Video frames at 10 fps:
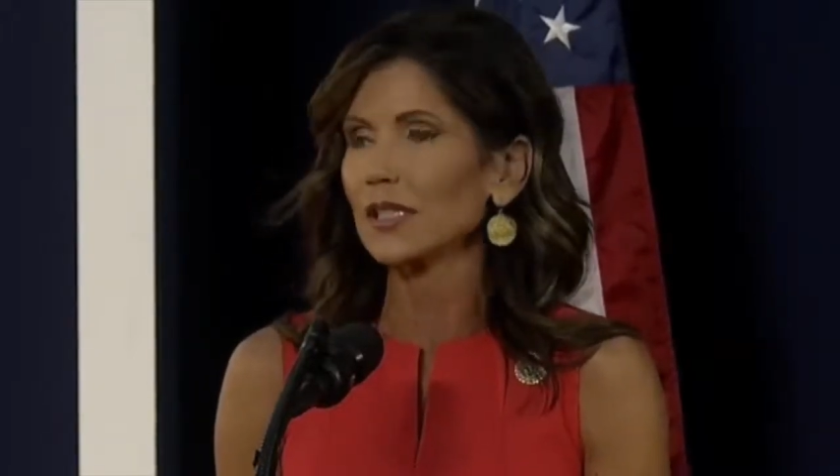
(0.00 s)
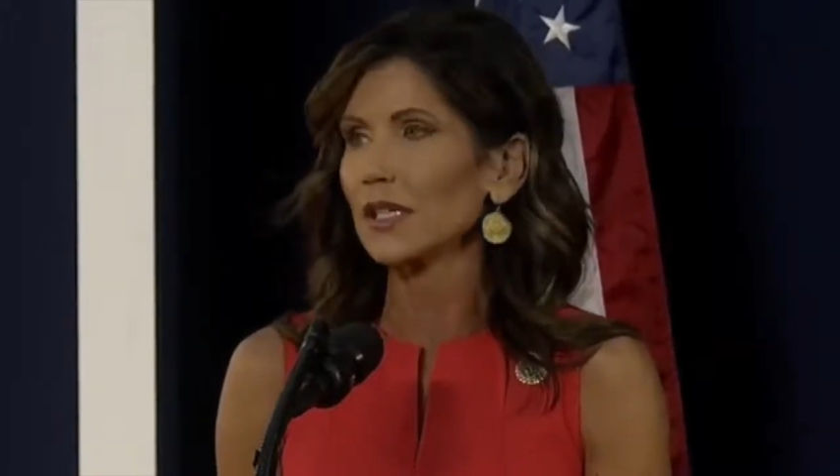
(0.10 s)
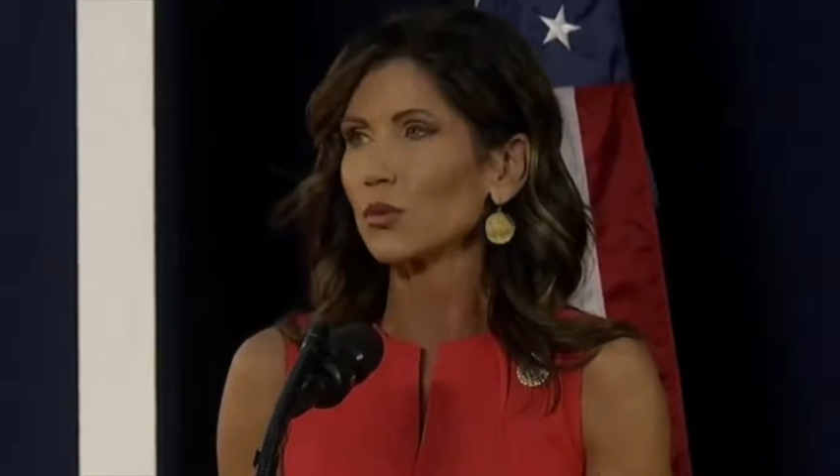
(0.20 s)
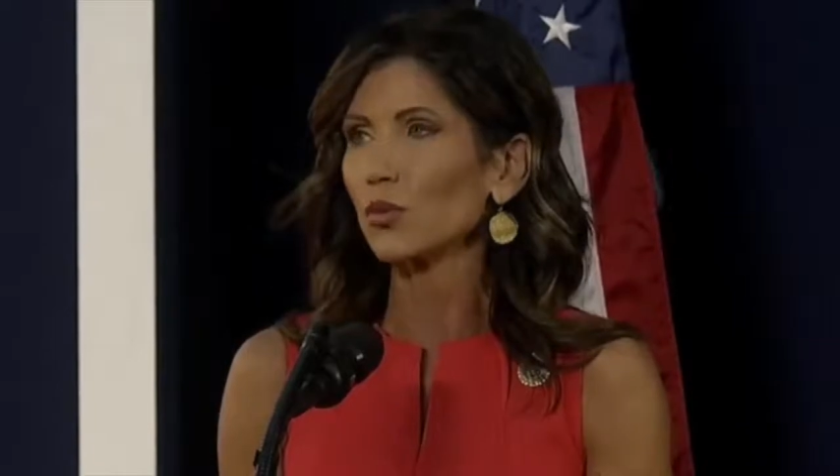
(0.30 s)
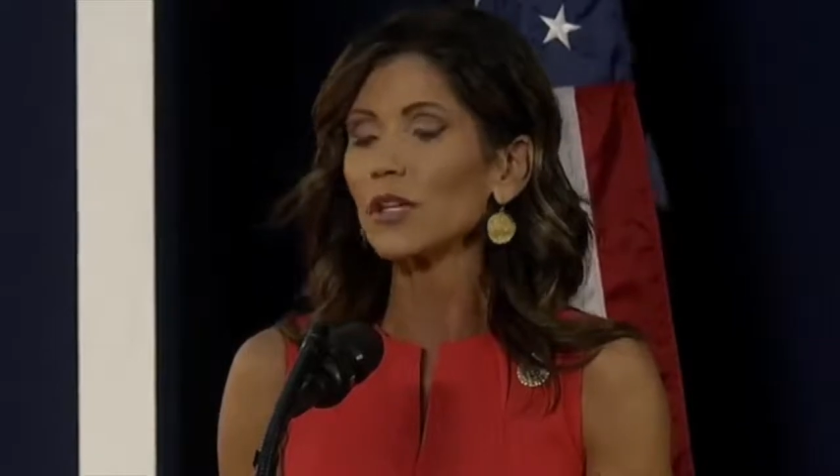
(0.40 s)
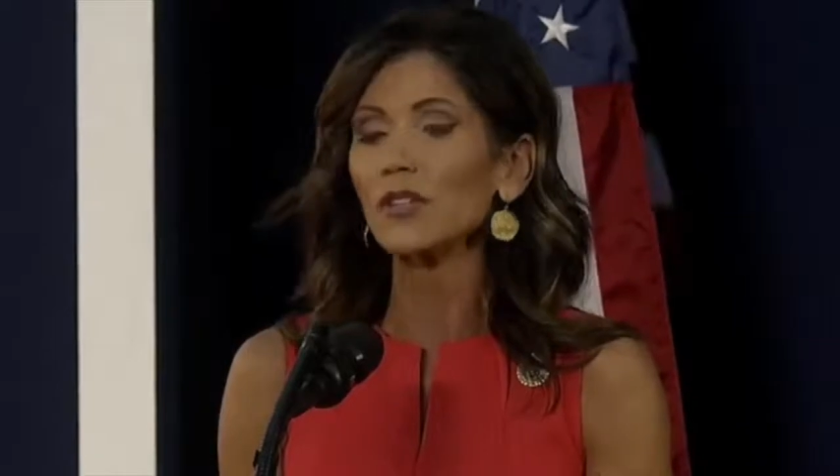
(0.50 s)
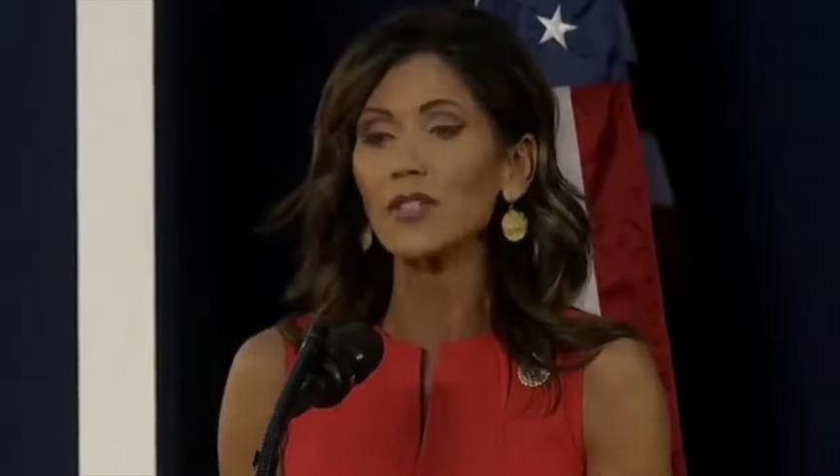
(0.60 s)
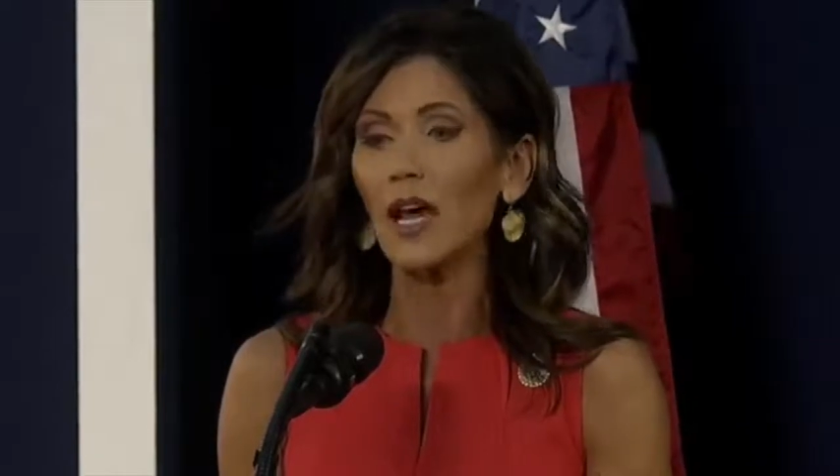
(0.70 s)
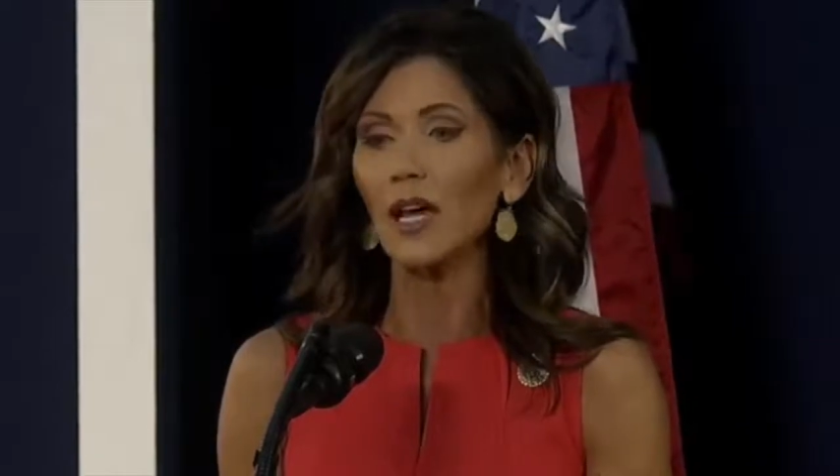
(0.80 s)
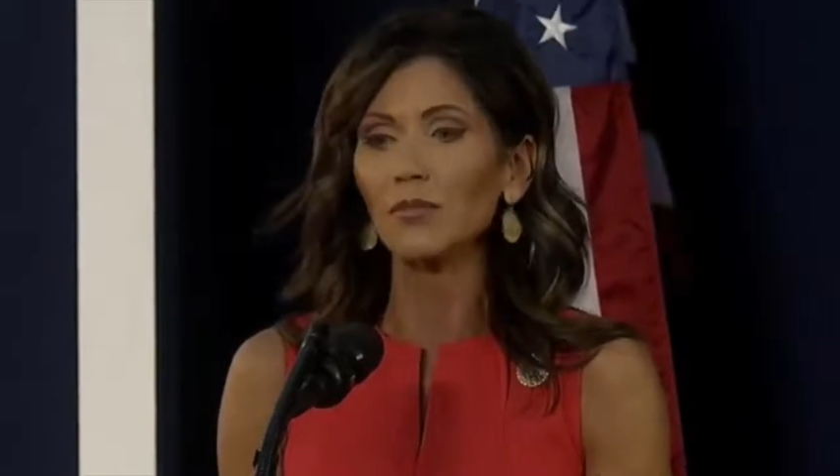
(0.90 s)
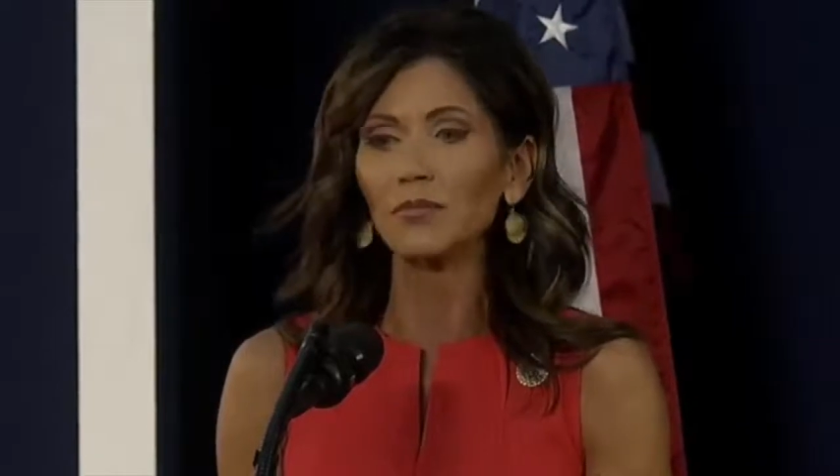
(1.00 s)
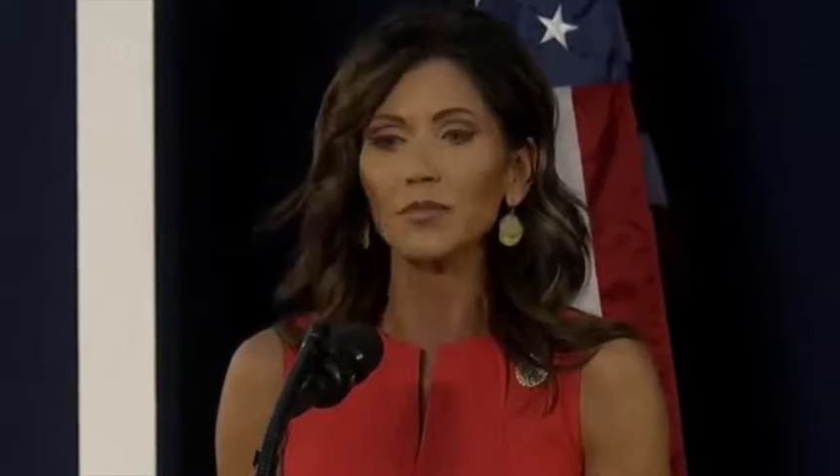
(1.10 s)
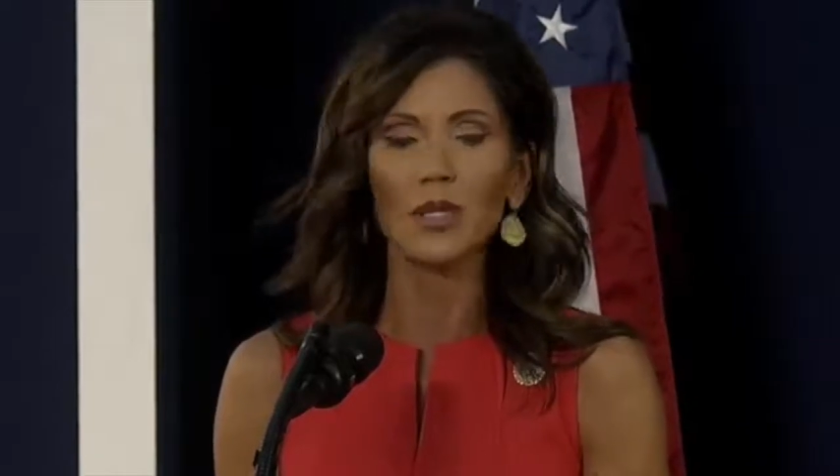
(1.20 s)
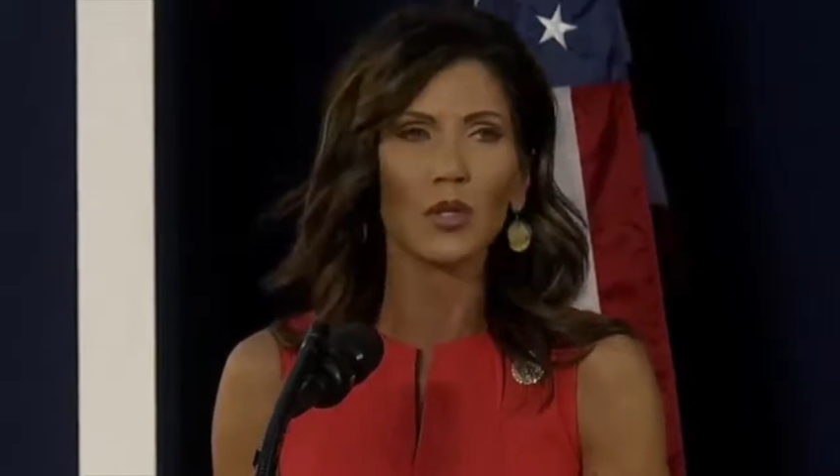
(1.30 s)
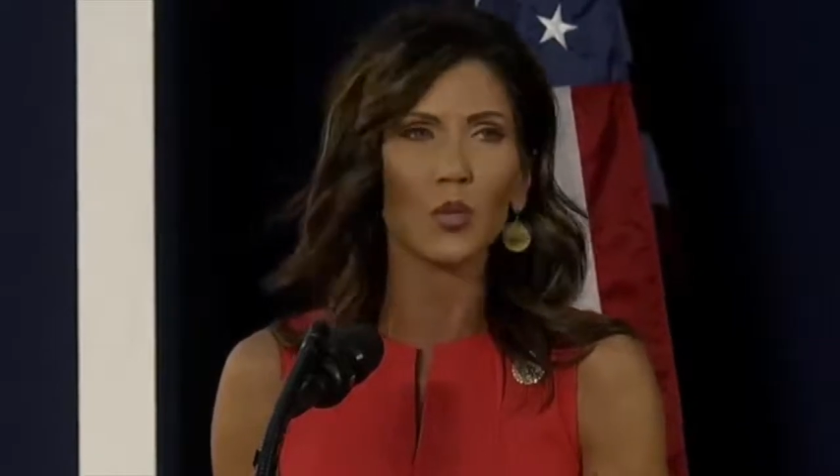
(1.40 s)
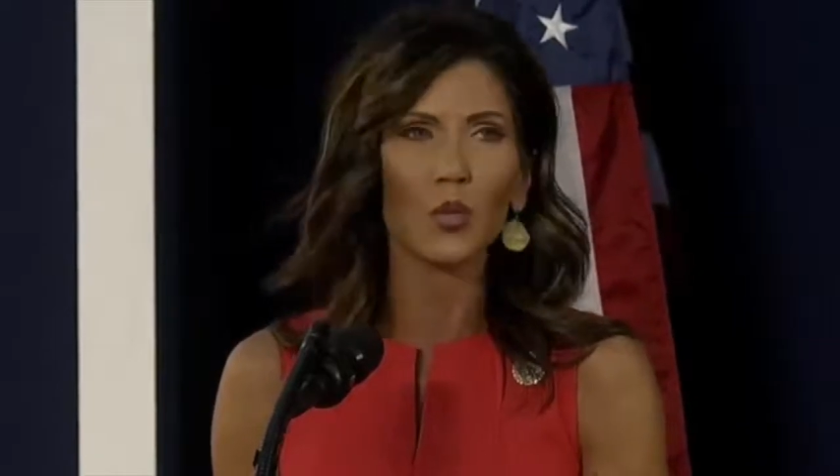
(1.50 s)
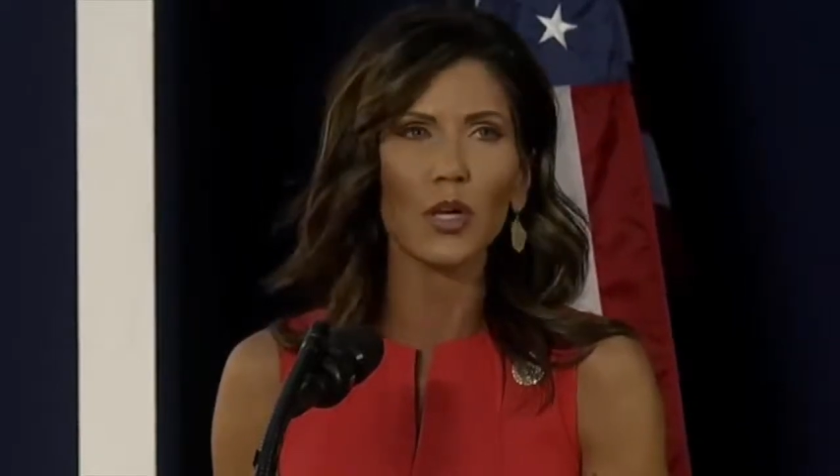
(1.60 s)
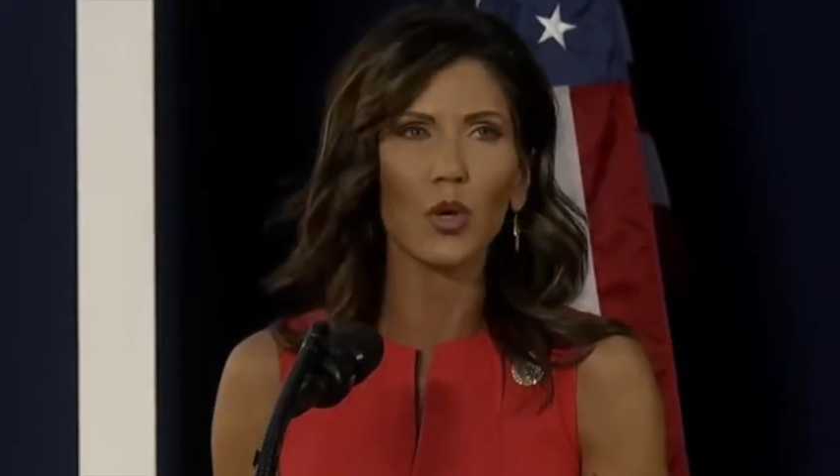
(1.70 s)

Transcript: In real time, we